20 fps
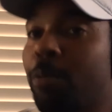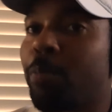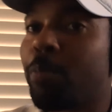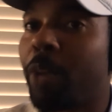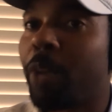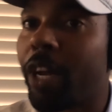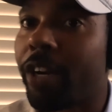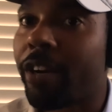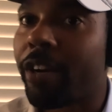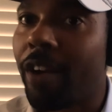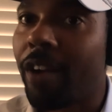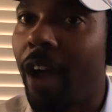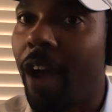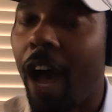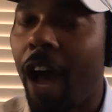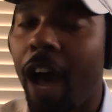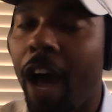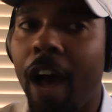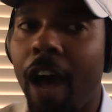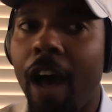better.
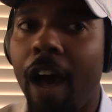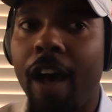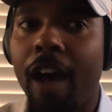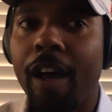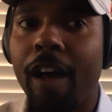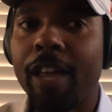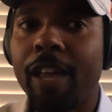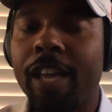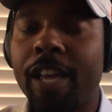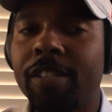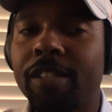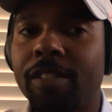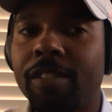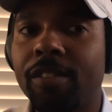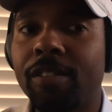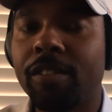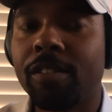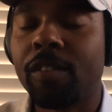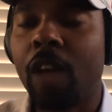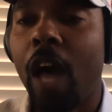
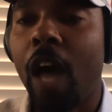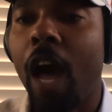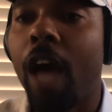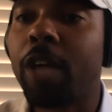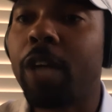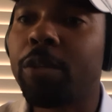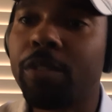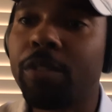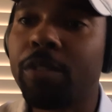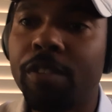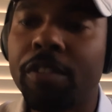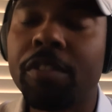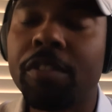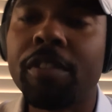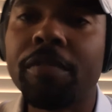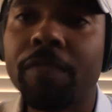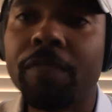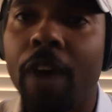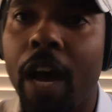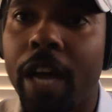It's
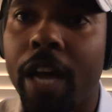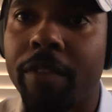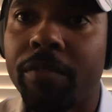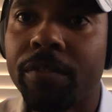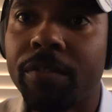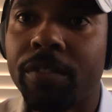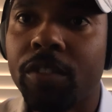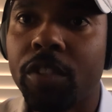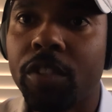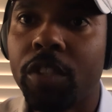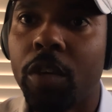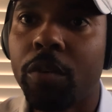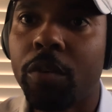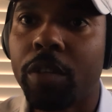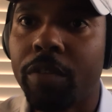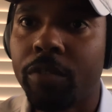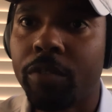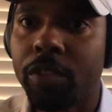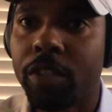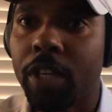165.
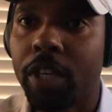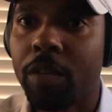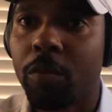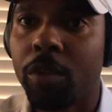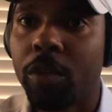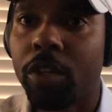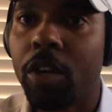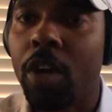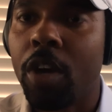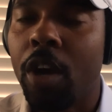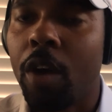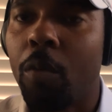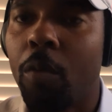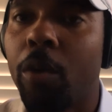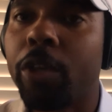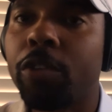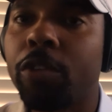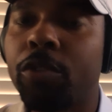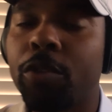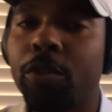Give or take
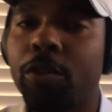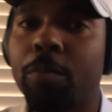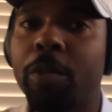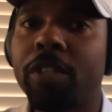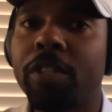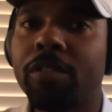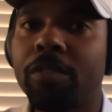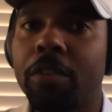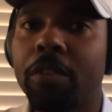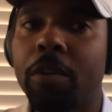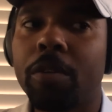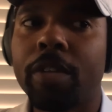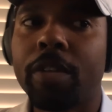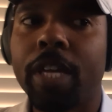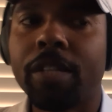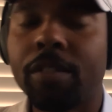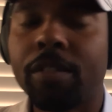one or two, but still, that's